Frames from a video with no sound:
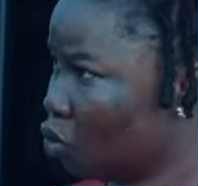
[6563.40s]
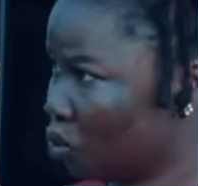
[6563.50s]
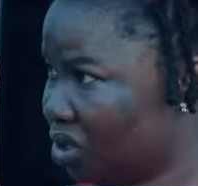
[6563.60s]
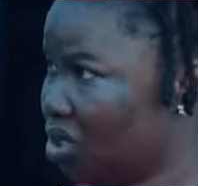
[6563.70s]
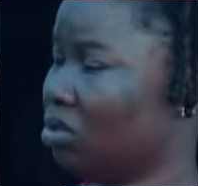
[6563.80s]

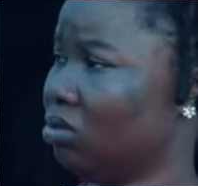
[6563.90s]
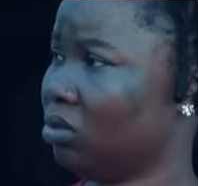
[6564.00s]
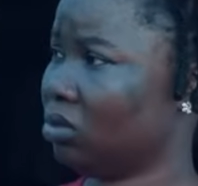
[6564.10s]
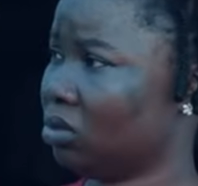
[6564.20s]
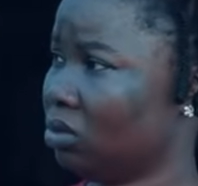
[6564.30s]
Dozie.
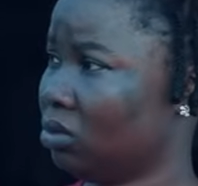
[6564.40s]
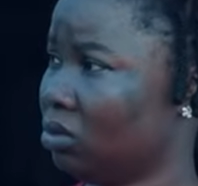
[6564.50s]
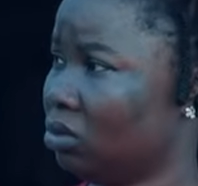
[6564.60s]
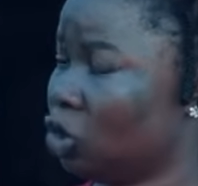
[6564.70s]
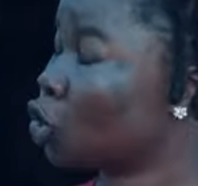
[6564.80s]

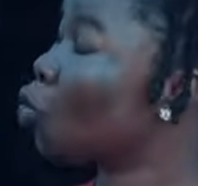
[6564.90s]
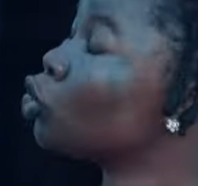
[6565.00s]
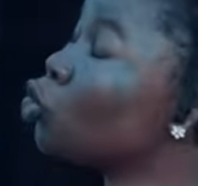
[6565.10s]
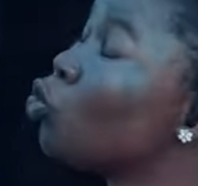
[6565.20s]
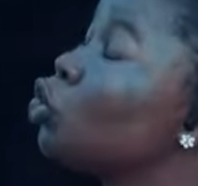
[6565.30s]
So you
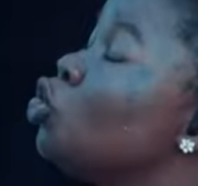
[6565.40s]
want to go